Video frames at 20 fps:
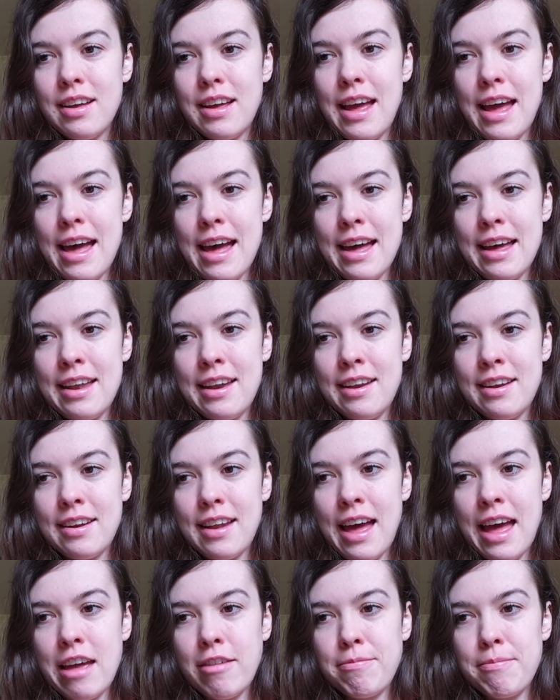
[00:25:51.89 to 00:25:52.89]
And
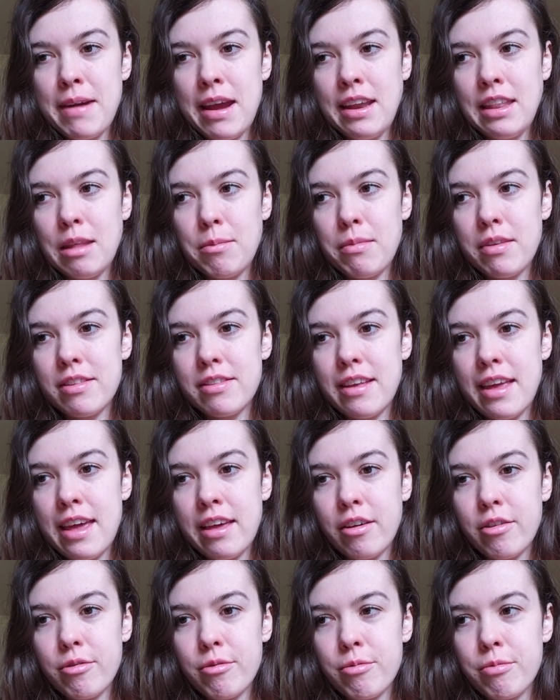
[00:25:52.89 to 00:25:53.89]
I've made the
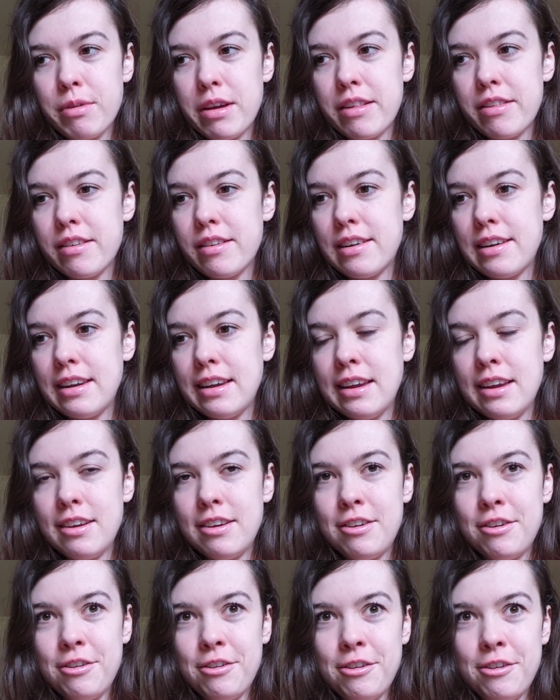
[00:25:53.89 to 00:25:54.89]
mistake recently
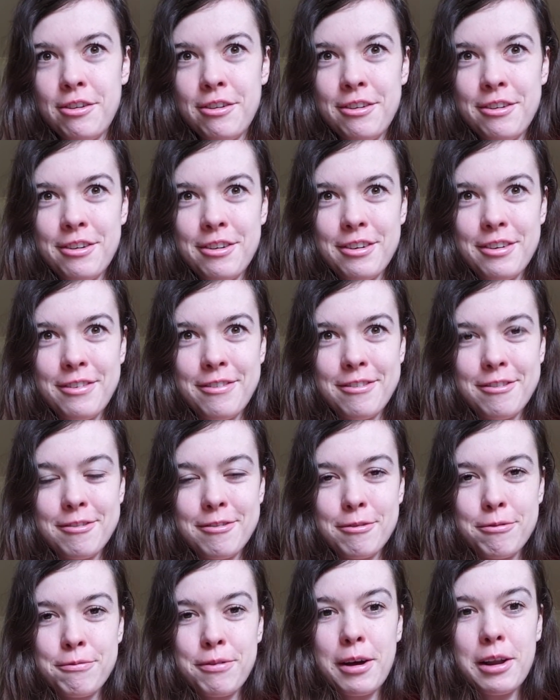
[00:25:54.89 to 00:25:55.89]
to
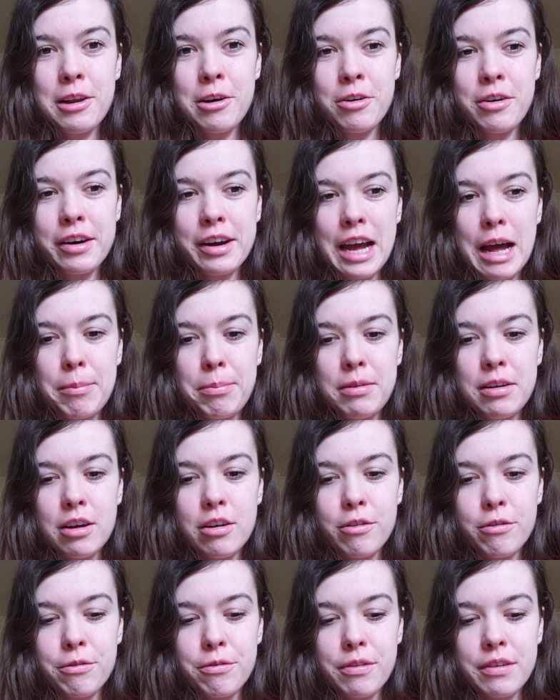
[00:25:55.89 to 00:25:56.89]
follow a couple
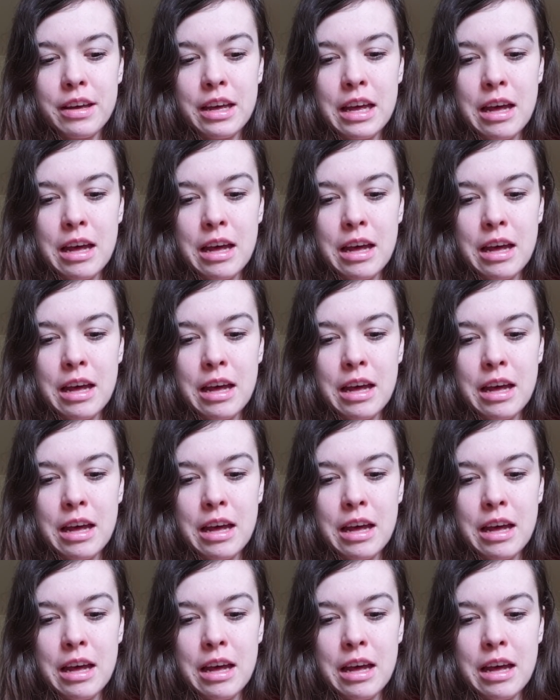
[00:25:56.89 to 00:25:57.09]
of